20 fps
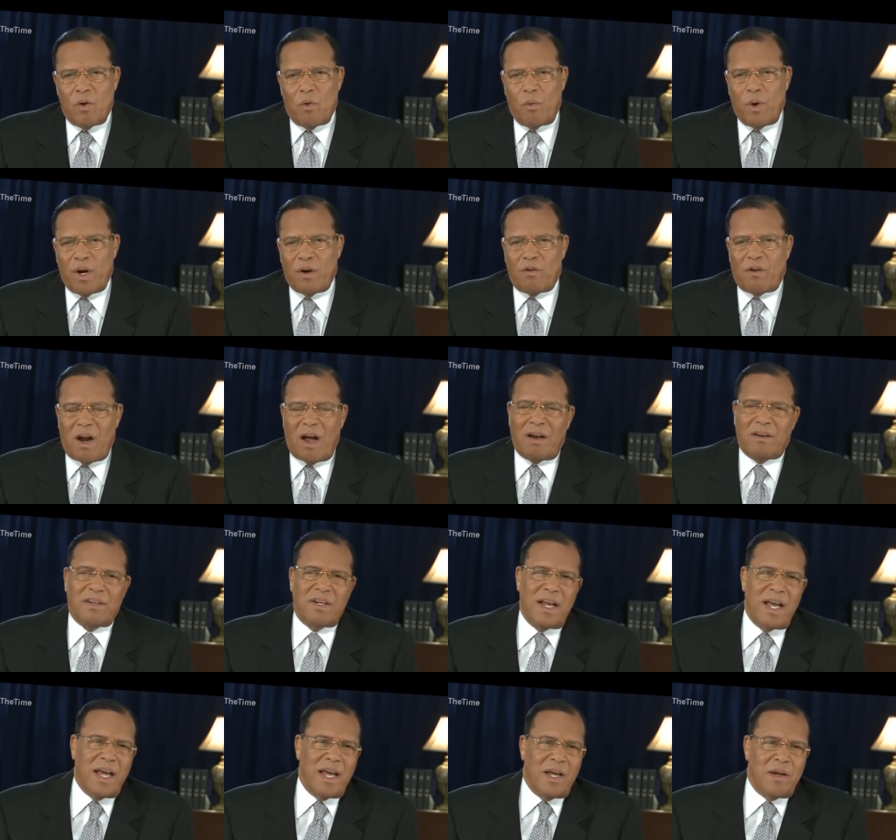where our
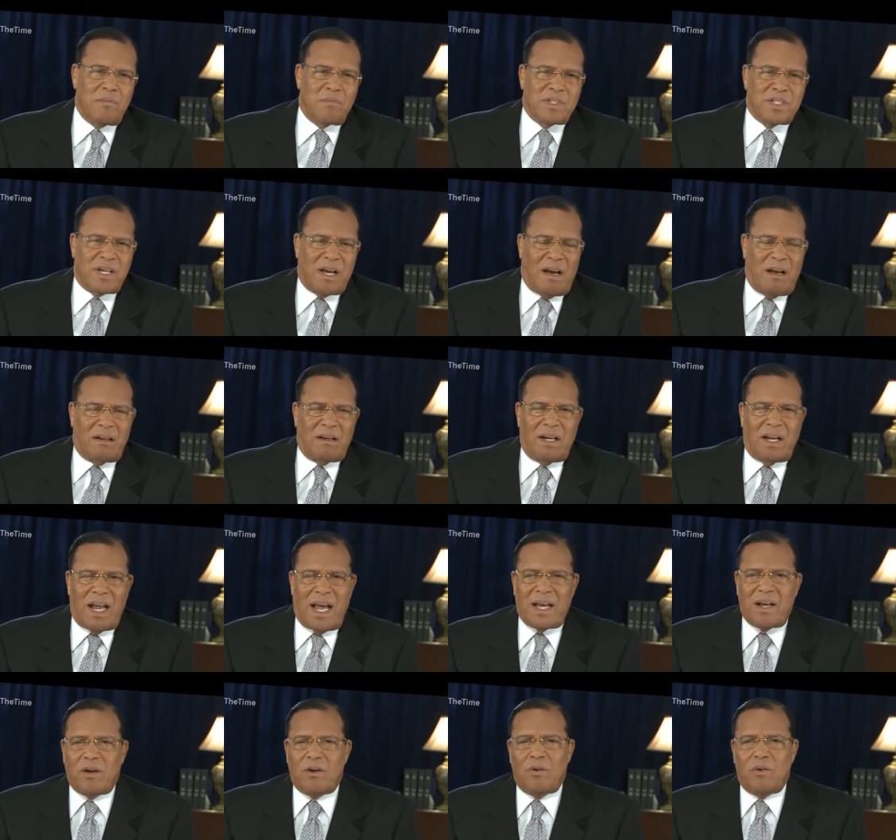names, our
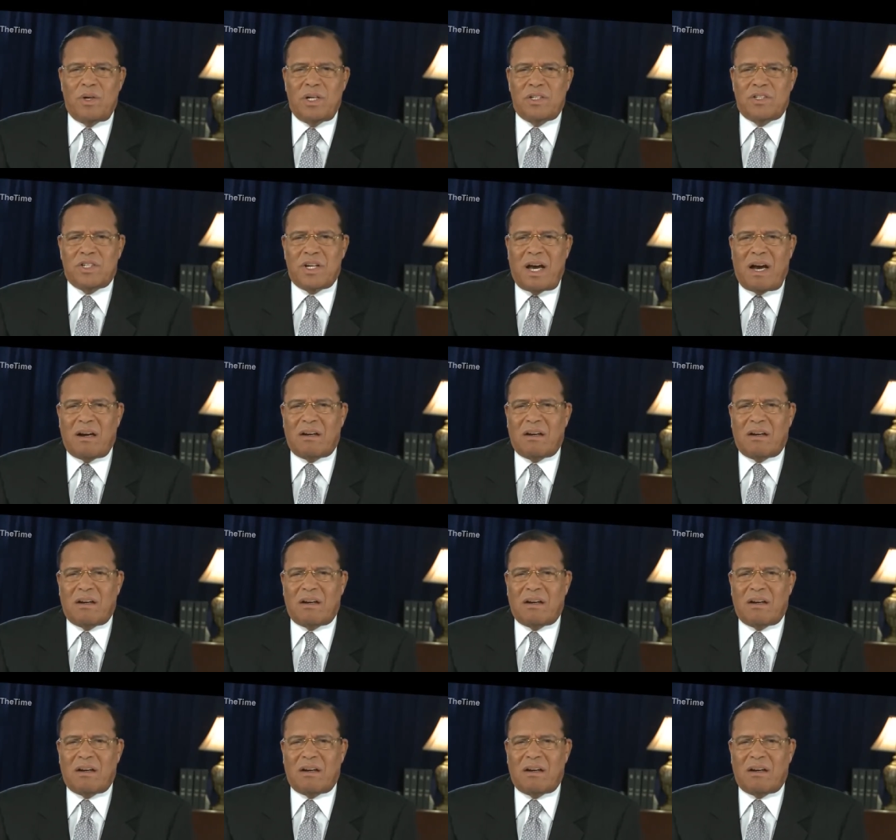language,